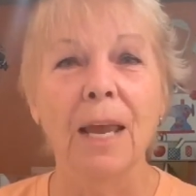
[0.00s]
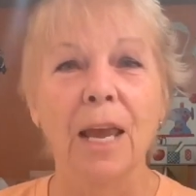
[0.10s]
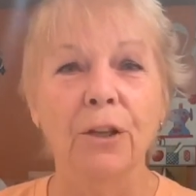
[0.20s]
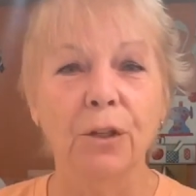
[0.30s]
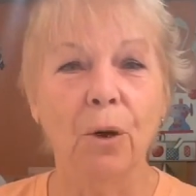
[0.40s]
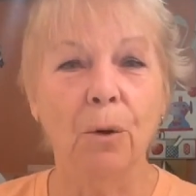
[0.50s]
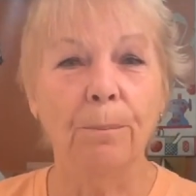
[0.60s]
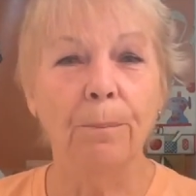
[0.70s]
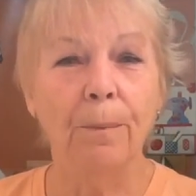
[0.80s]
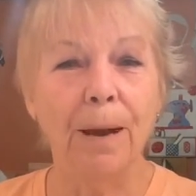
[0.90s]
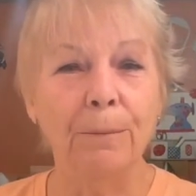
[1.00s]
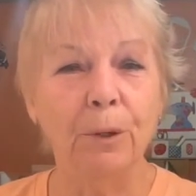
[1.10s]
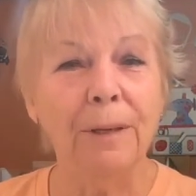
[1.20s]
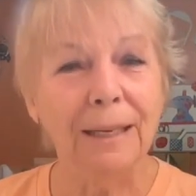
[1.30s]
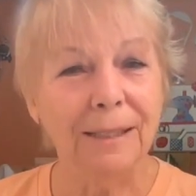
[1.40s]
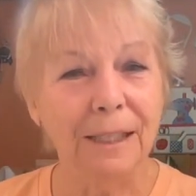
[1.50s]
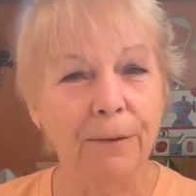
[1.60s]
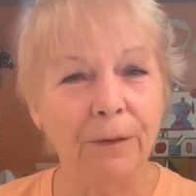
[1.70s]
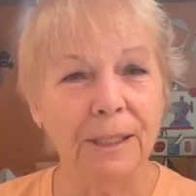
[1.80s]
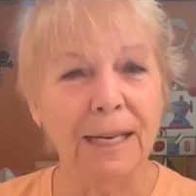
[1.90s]
So I'm doing this
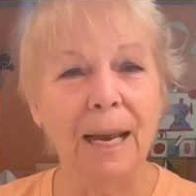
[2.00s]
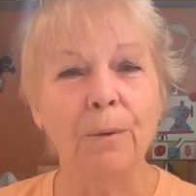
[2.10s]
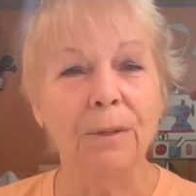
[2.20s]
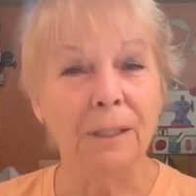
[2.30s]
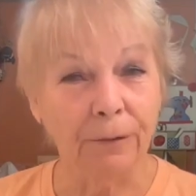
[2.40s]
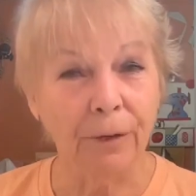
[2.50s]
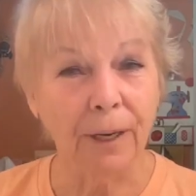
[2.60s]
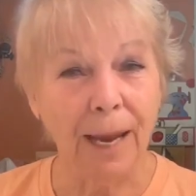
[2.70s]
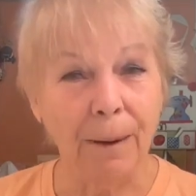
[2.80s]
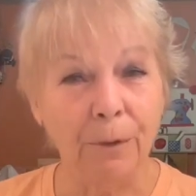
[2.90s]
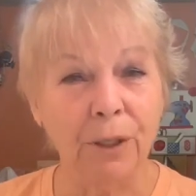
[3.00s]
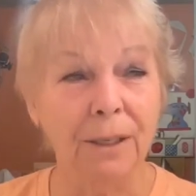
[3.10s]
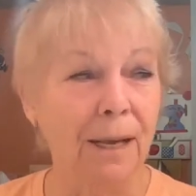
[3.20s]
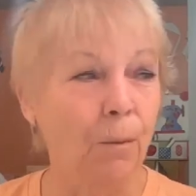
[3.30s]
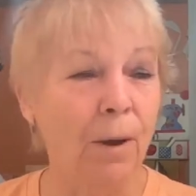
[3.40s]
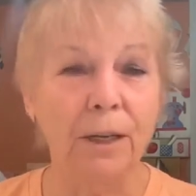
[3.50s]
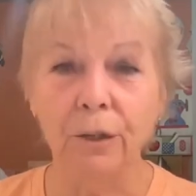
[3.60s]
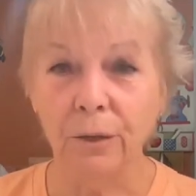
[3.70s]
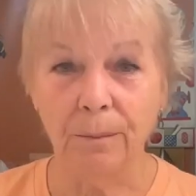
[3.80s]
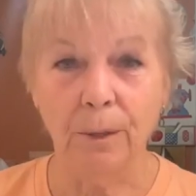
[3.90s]
different today with different cameras because I want to do
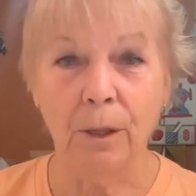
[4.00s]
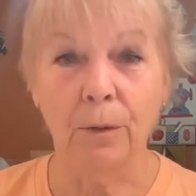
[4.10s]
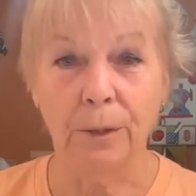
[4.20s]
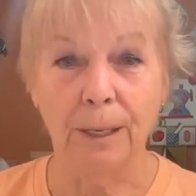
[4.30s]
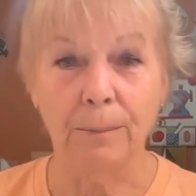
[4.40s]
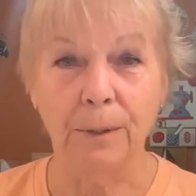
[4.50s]
some close-ups.